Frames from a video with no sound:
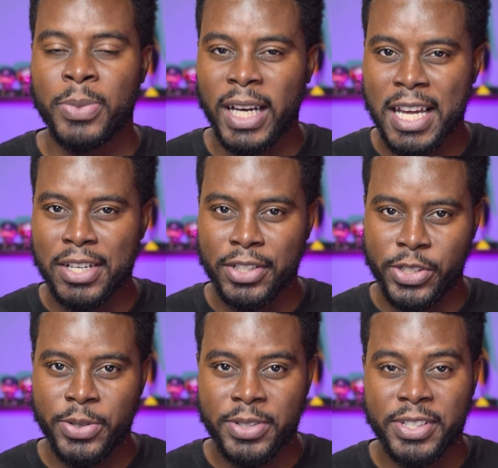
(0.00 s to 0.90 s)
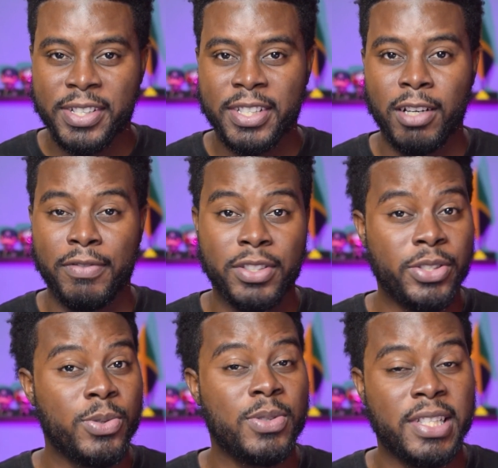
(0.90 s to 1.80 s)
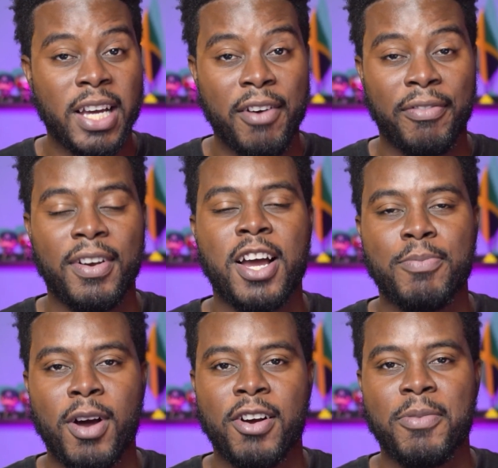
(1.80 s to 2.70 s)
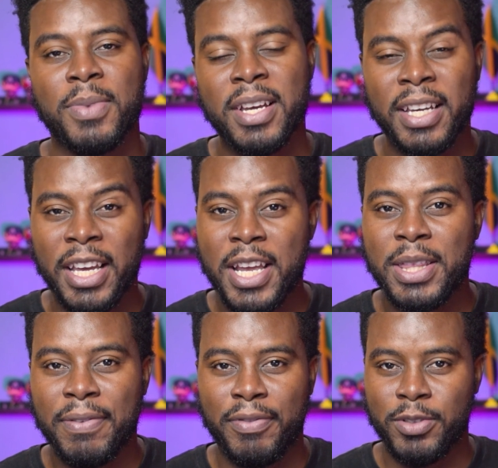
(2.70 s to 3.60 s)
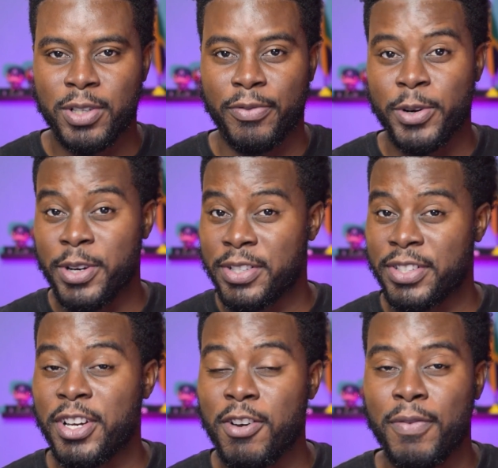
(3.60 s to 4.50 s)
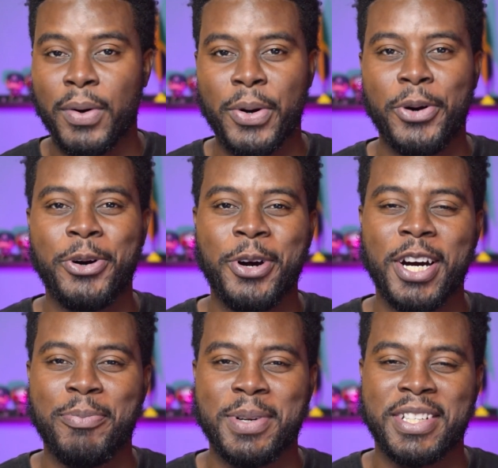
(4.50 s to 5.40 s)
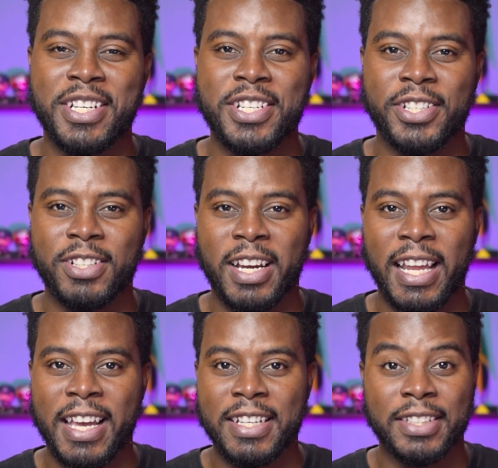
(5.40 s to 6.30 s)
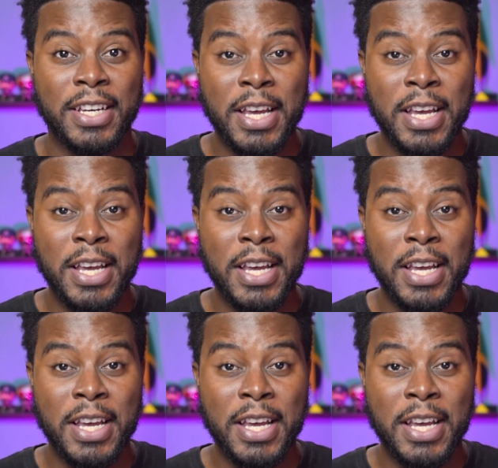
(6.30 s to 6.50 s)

And do you see yourself using a flag mockup in the future for yourself or a potential client?